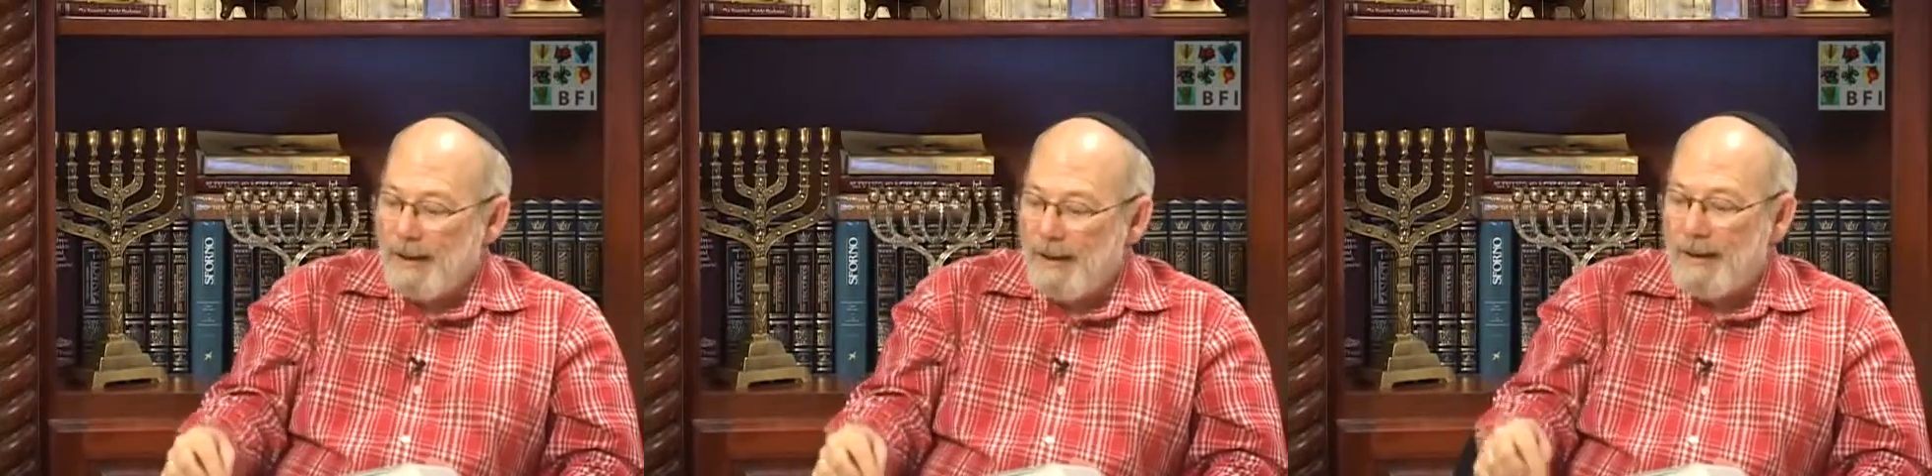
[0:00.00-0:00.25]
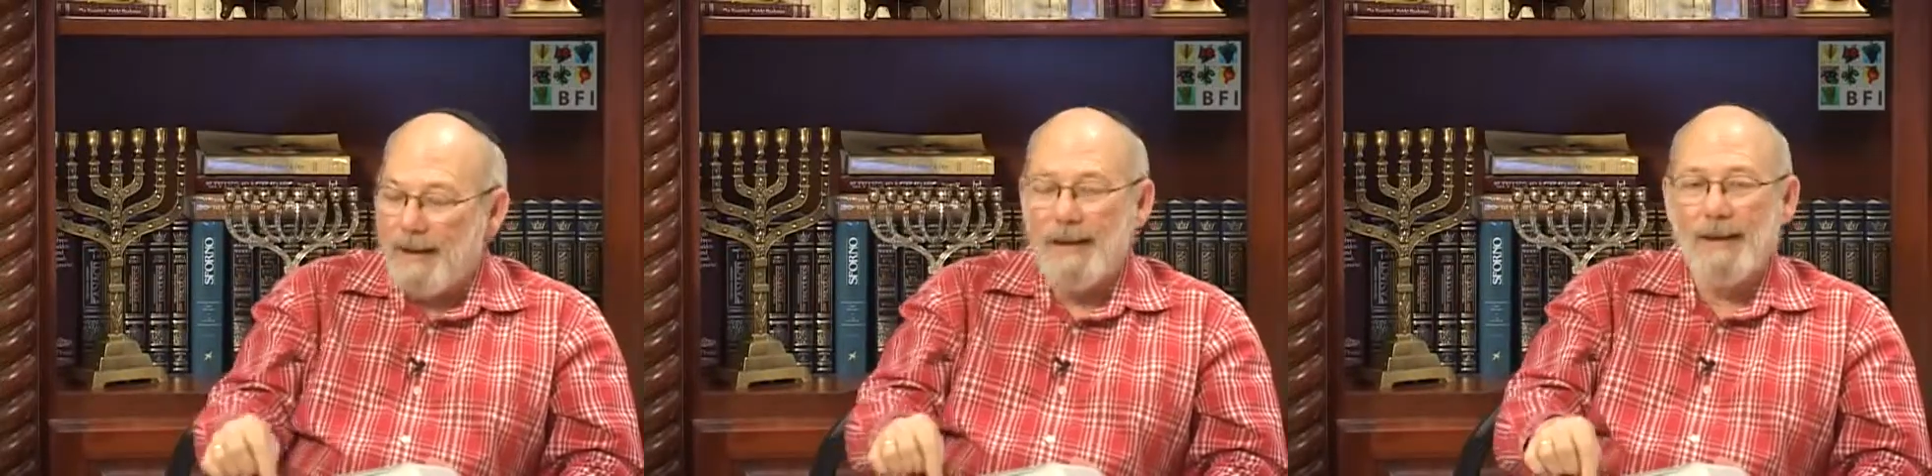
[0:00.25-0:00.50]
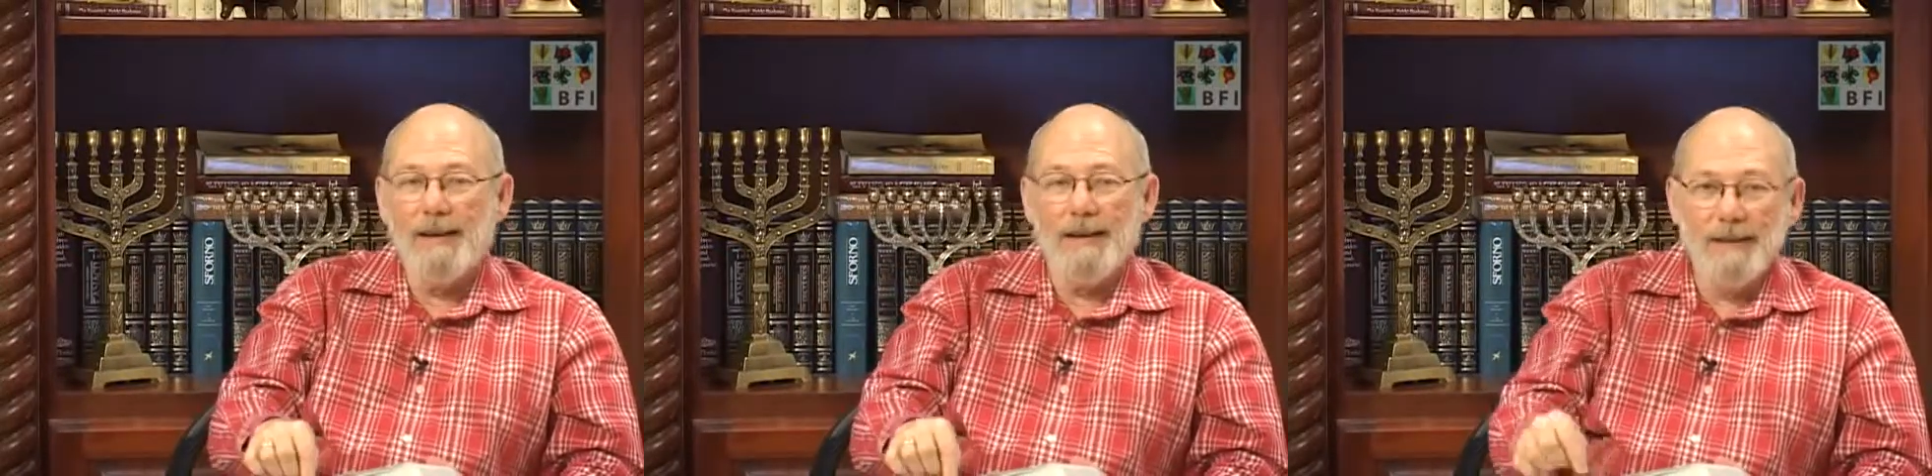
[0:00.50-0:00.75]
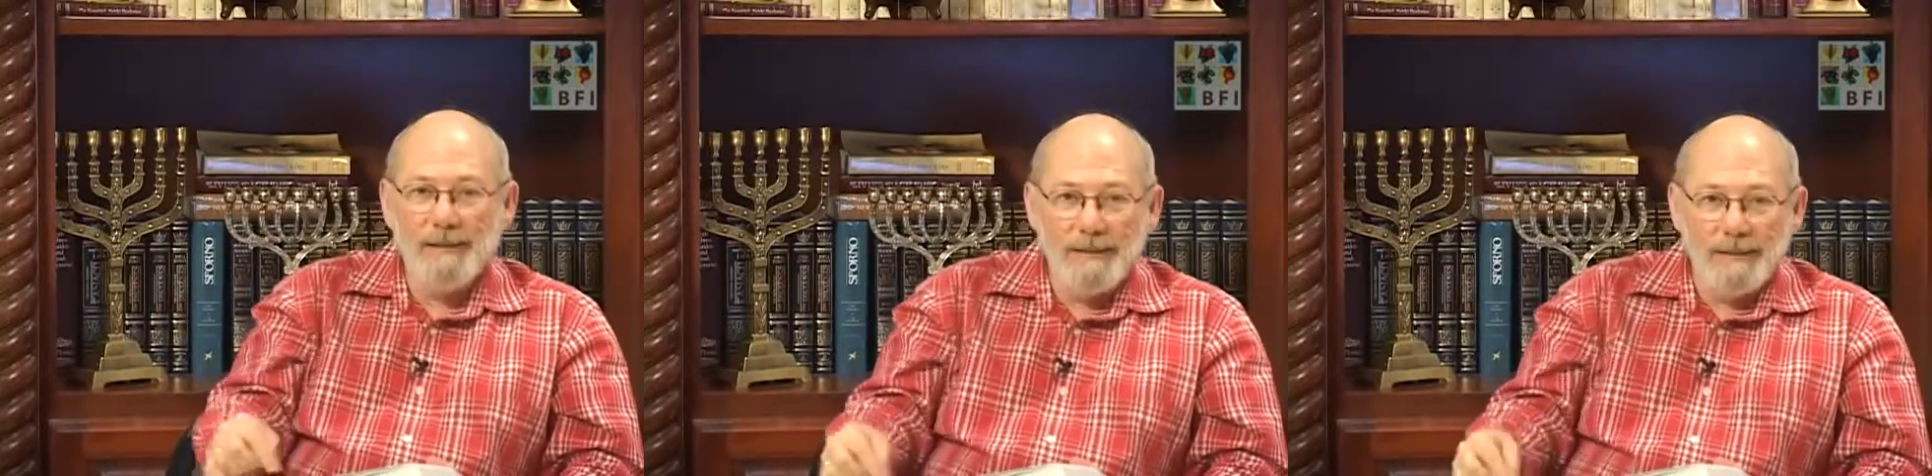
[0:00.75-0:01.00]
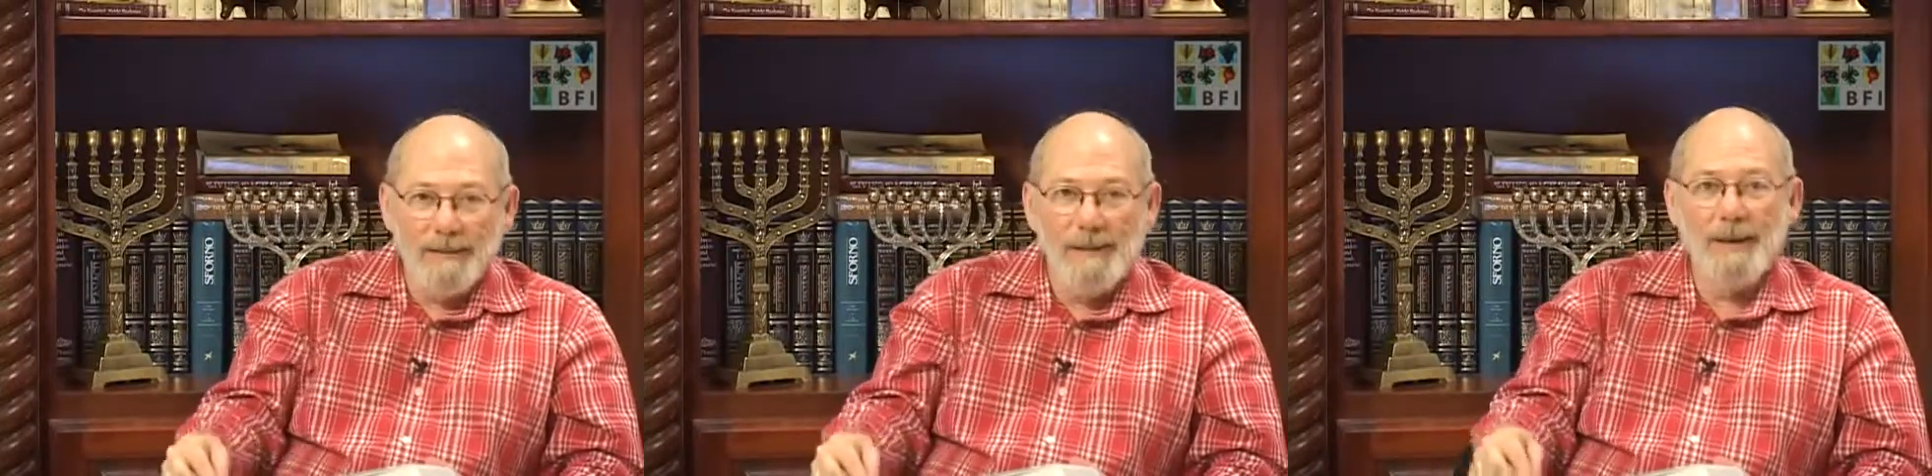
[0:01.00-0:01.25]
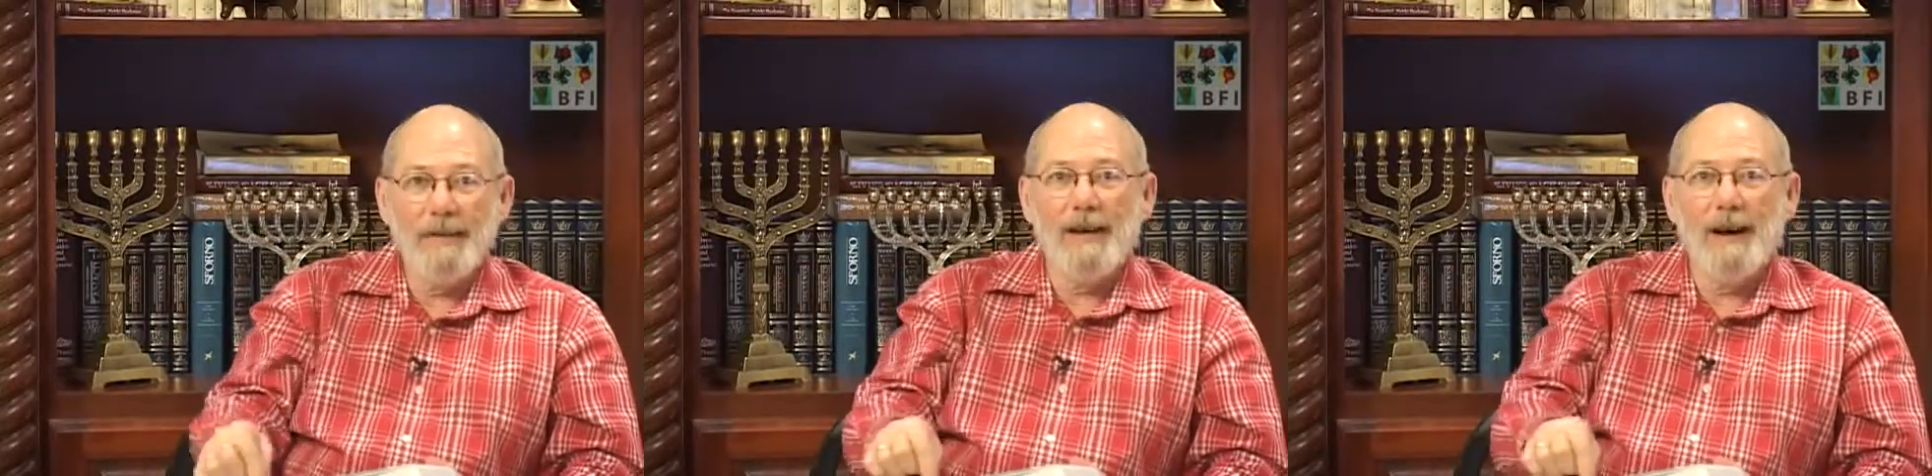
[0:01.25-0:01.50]

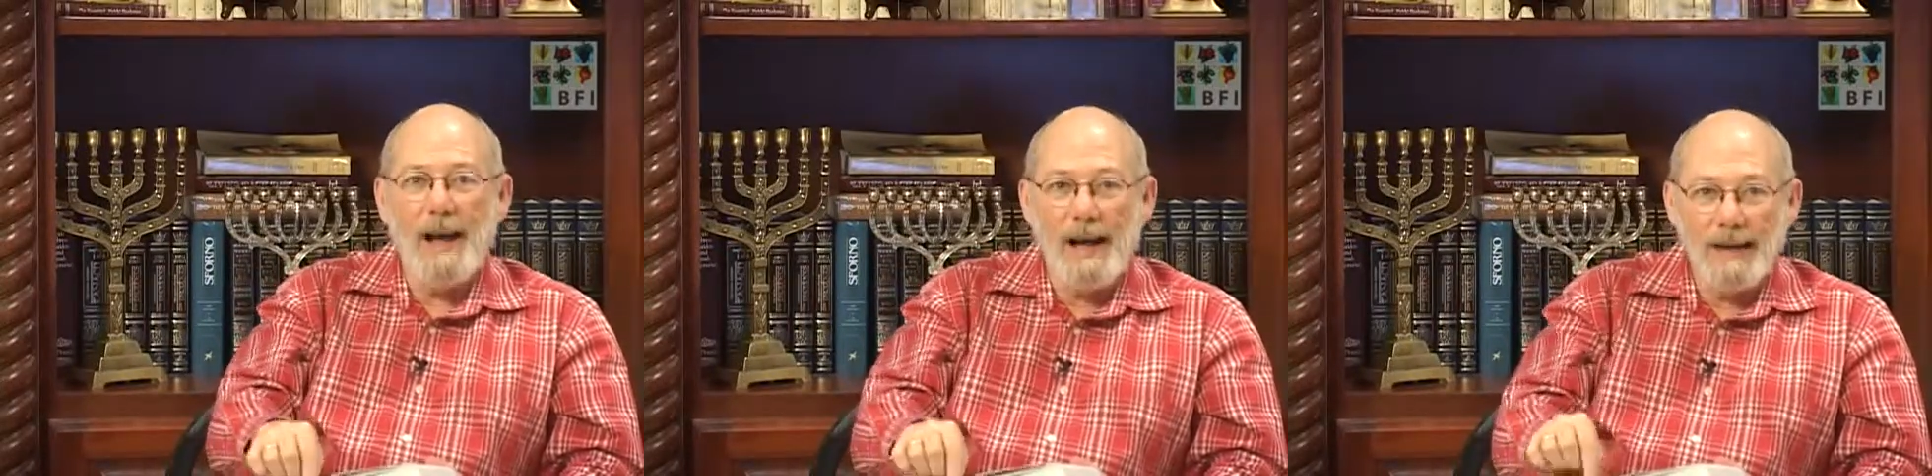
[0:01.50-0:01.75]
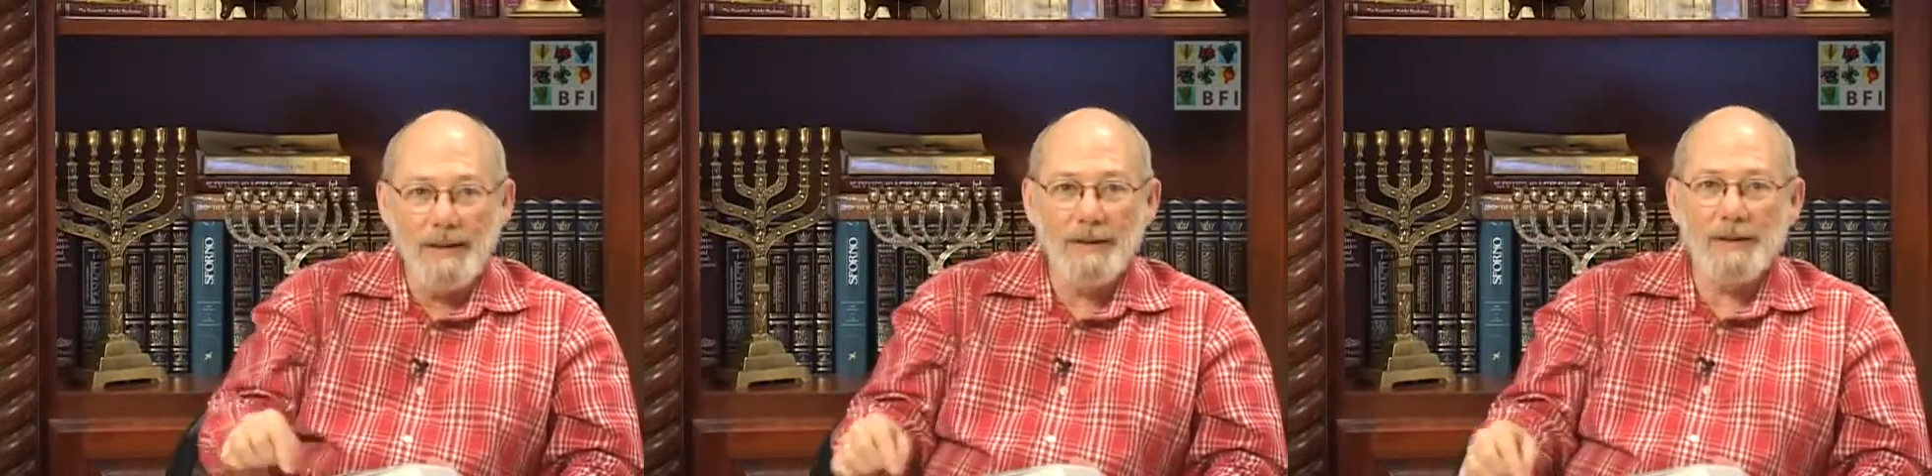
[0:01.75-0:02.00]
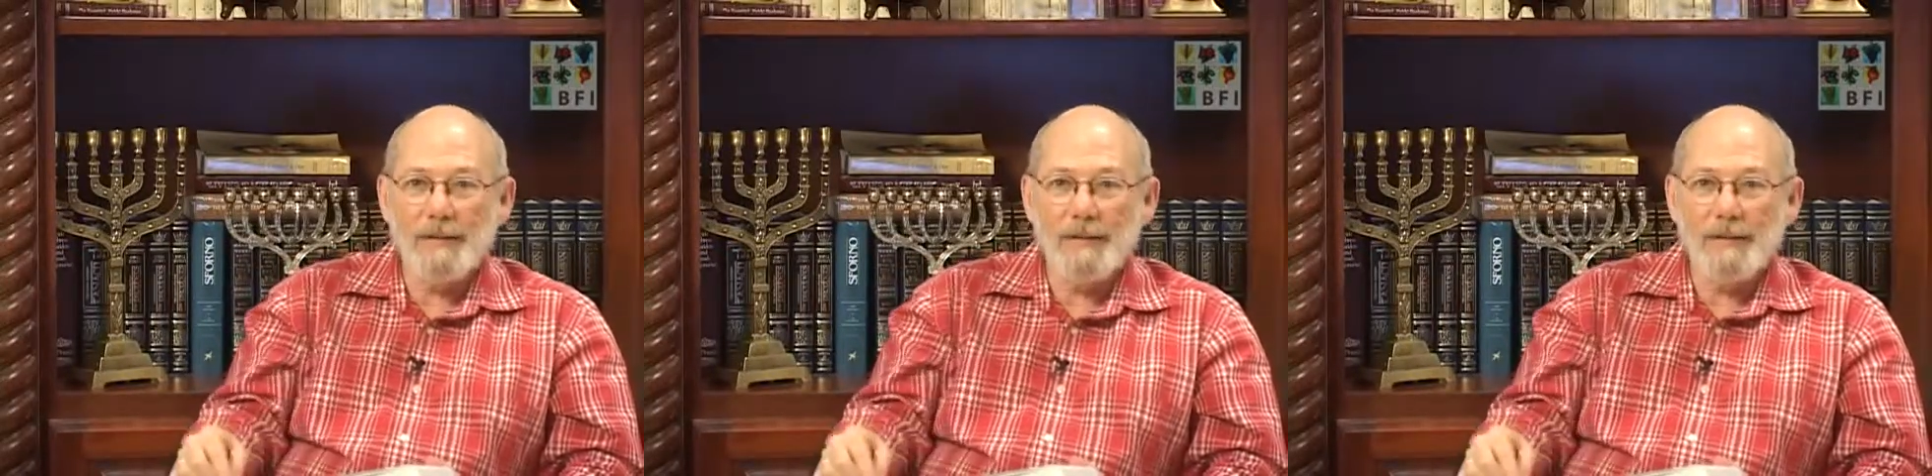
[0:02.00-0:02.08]
did the lines